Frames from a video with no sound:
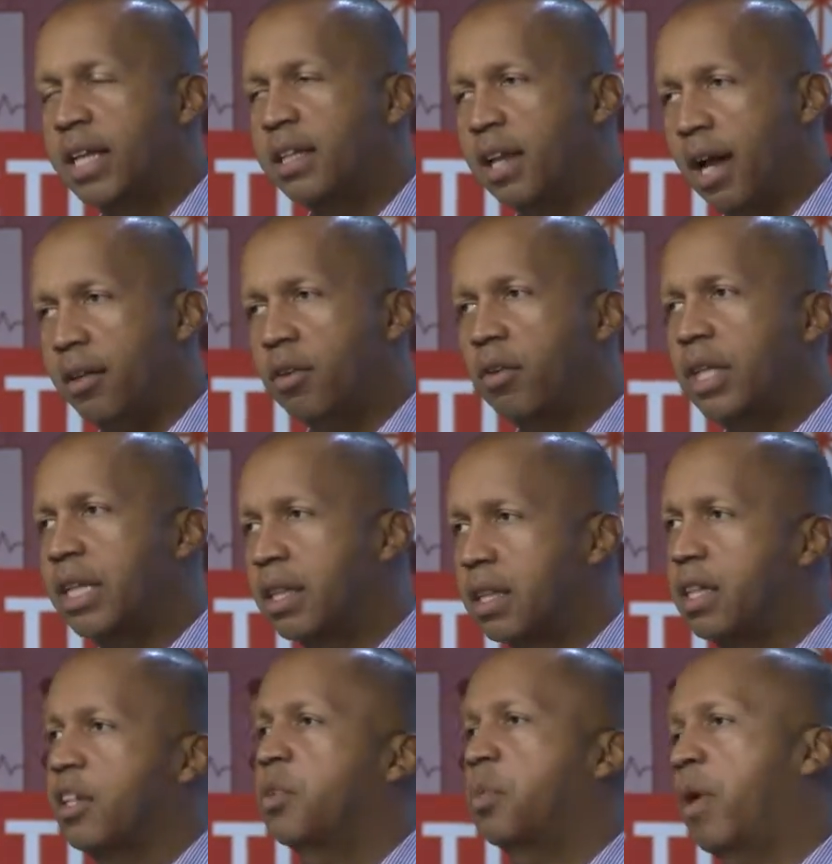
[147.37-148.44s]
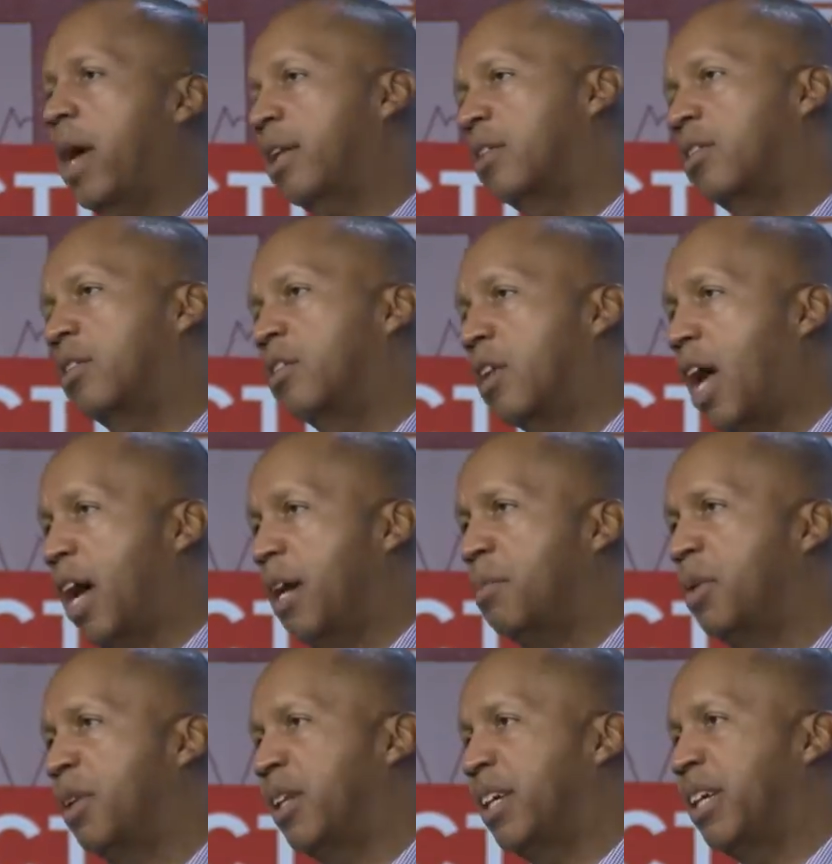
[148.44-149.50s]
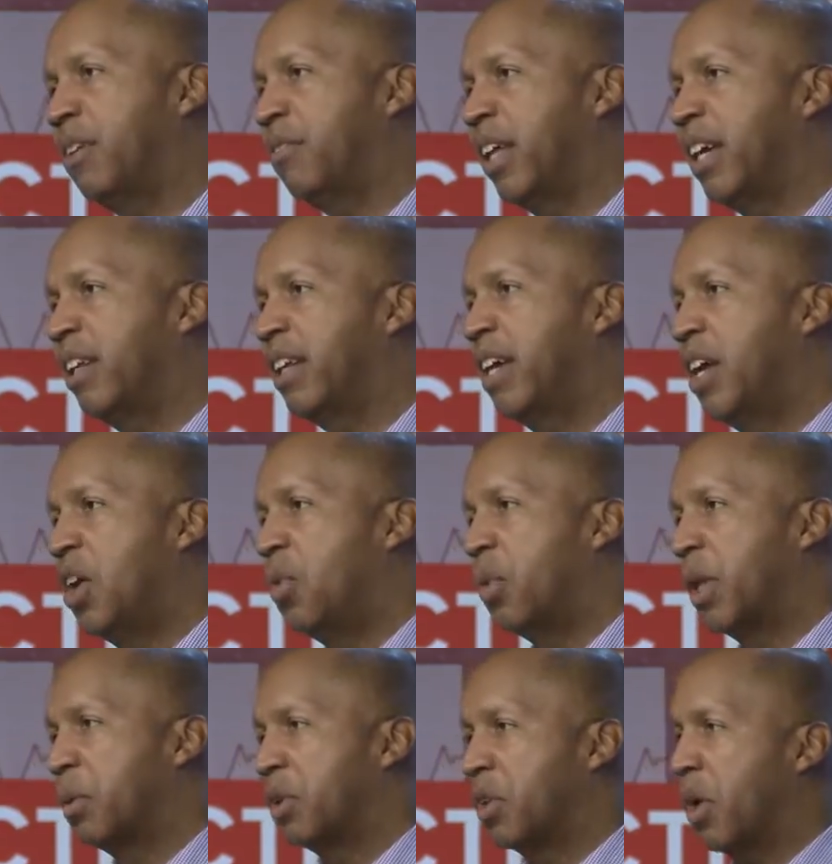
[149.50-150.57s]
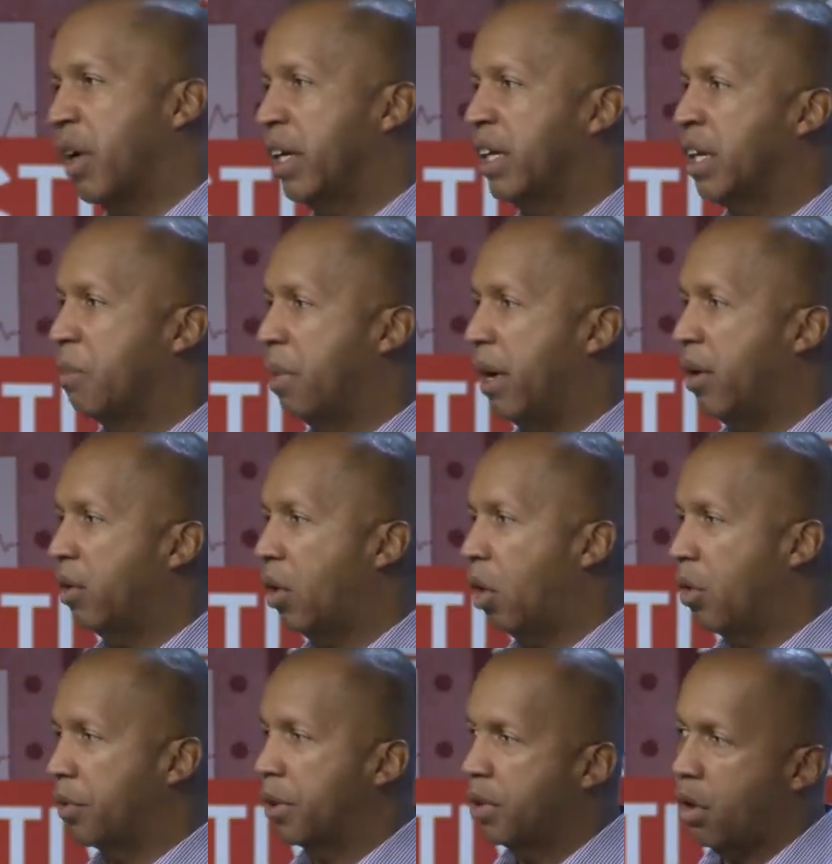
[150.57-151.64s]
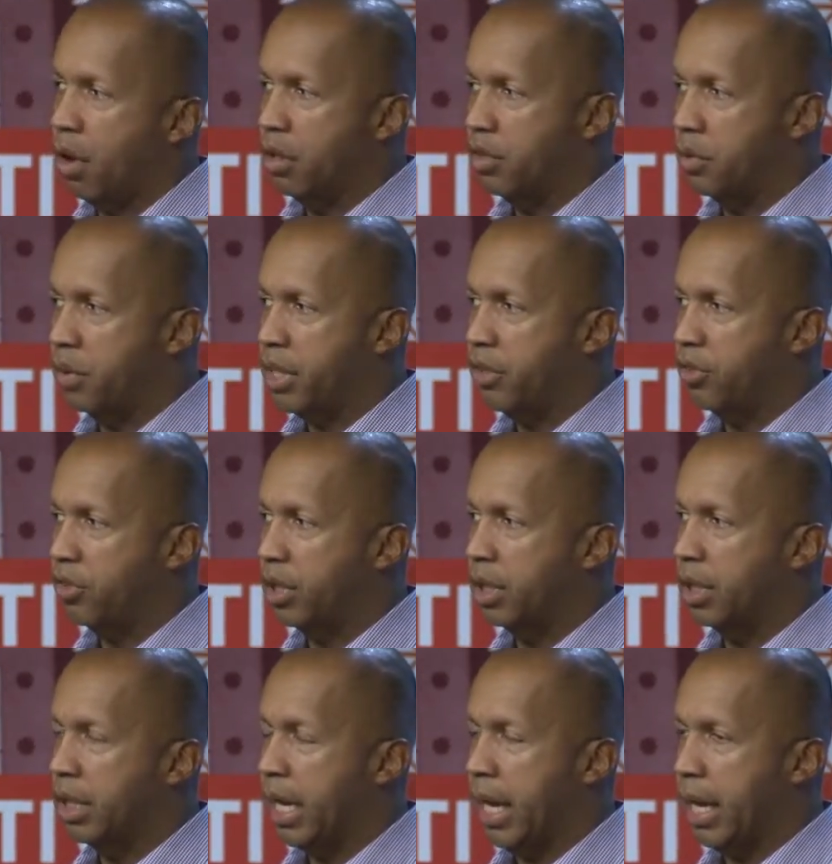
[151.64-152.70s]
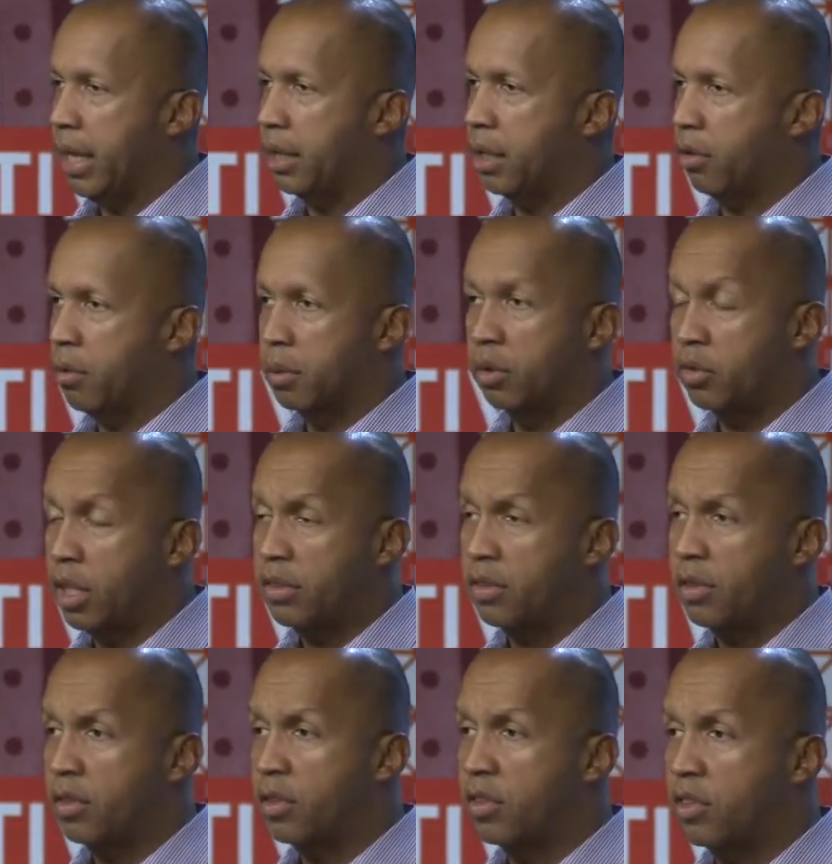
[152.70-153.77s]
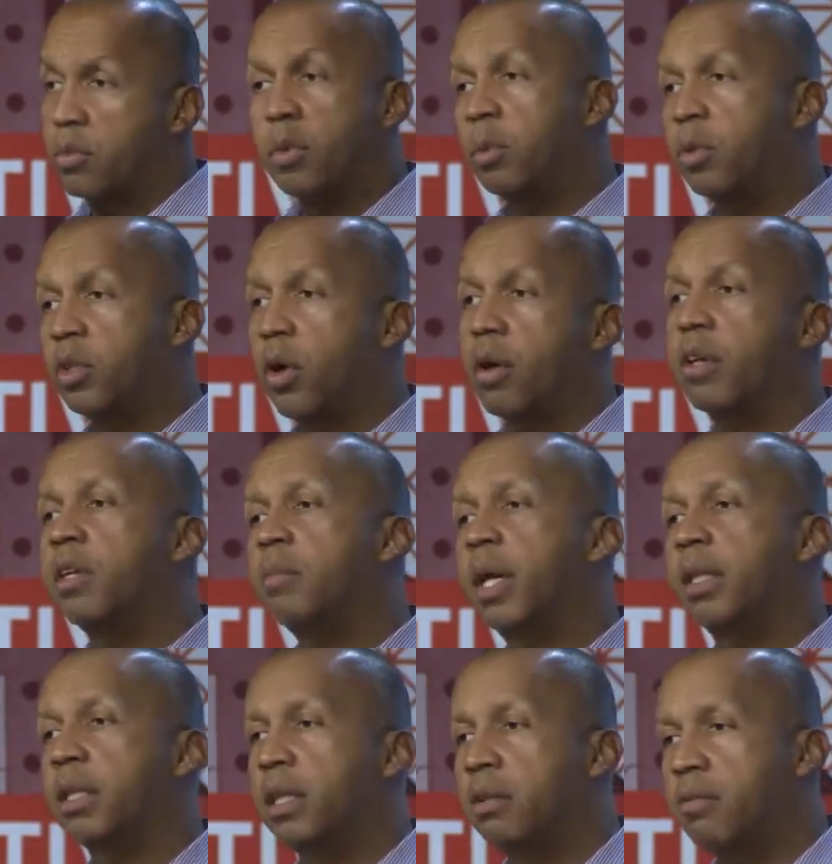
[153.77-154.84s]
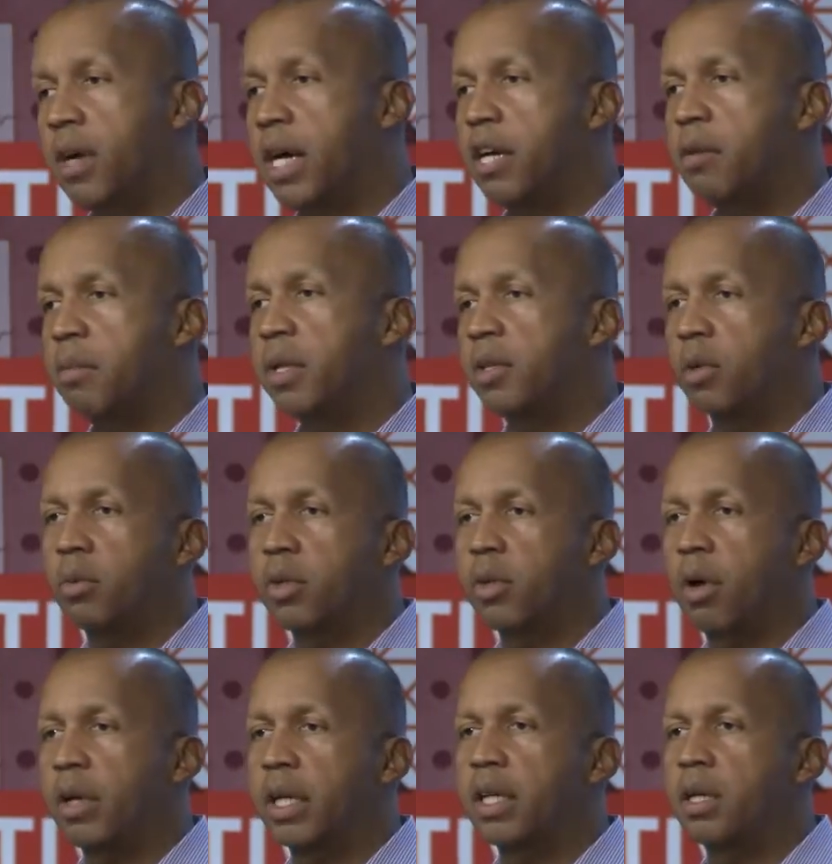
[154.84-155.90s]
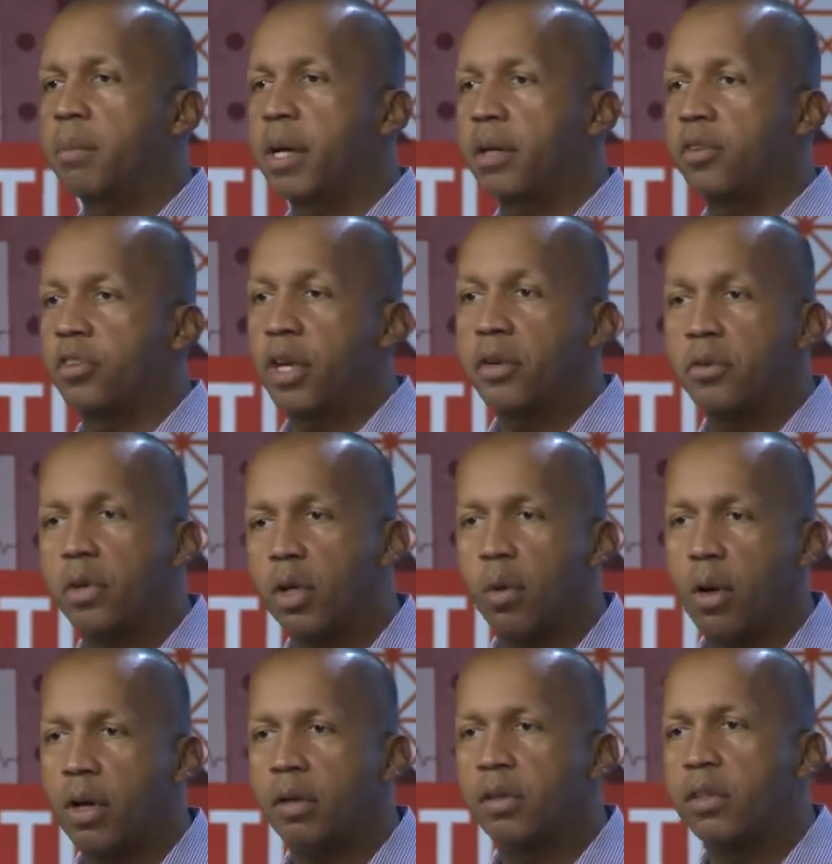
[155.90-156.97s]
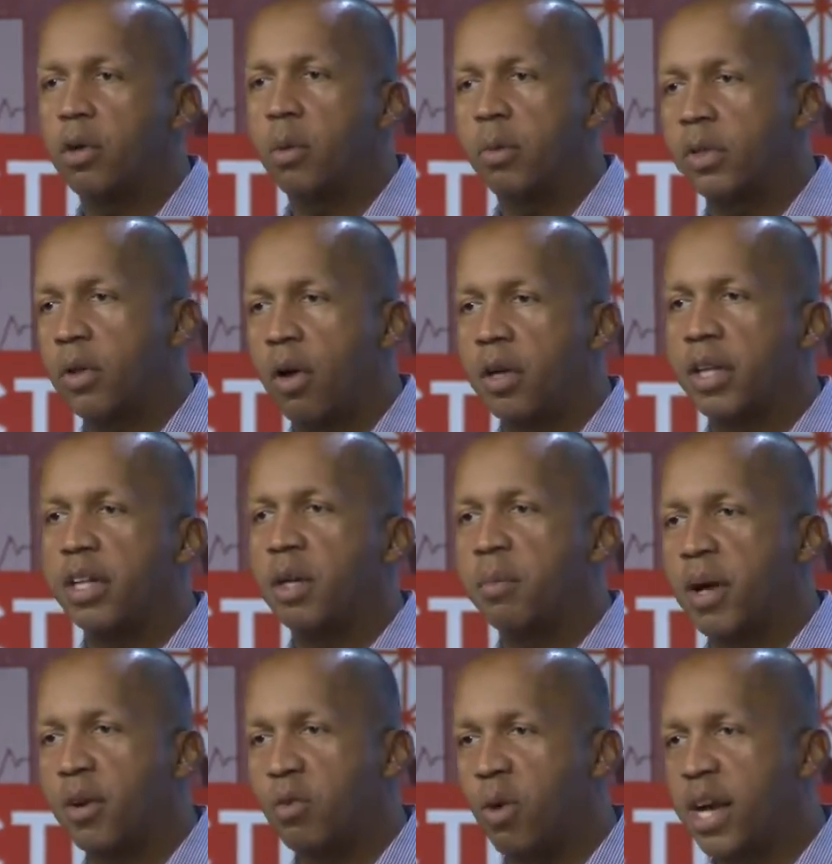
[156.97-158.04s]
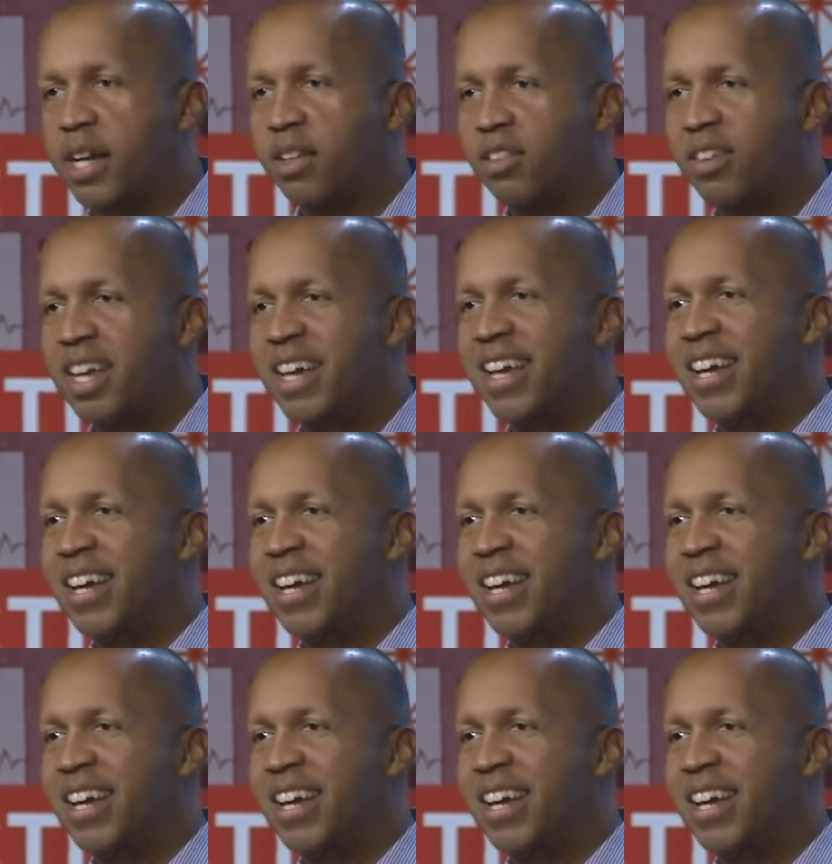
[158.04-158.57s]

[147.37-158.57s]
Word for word: And not only these practices, I believe that whether we're talking about over-incarceration and the criminal justice system, or we're talking about the environment, or we're talking about gender equality, or we're talking about rights